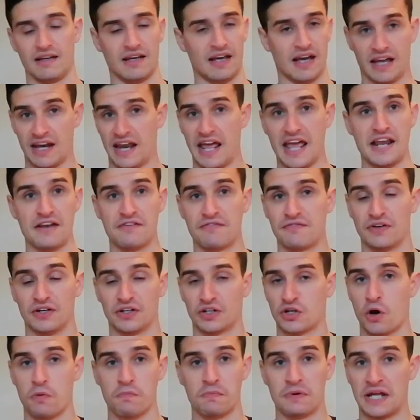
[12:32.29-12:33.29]
an
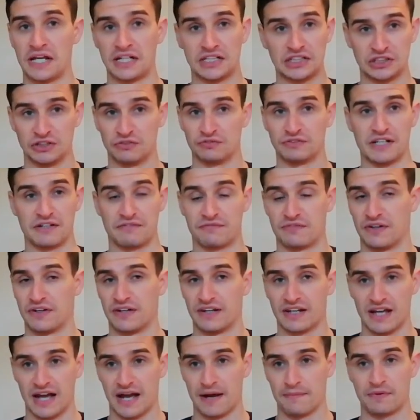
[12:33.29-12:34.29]
infinite combination of
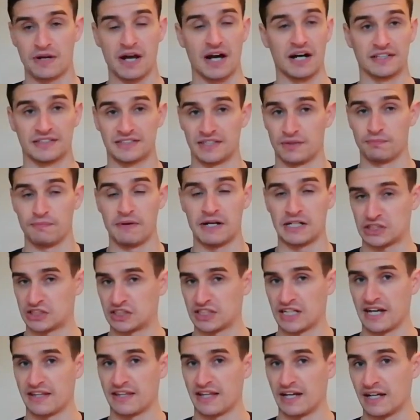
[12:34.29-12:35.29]
different cards that mesh
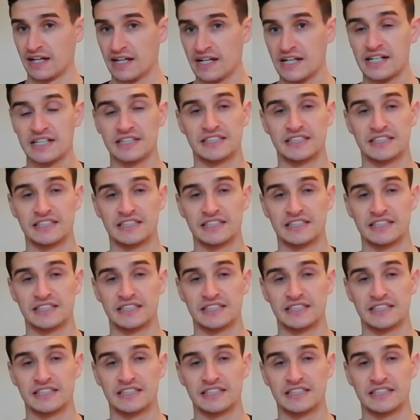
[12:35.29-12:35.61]
together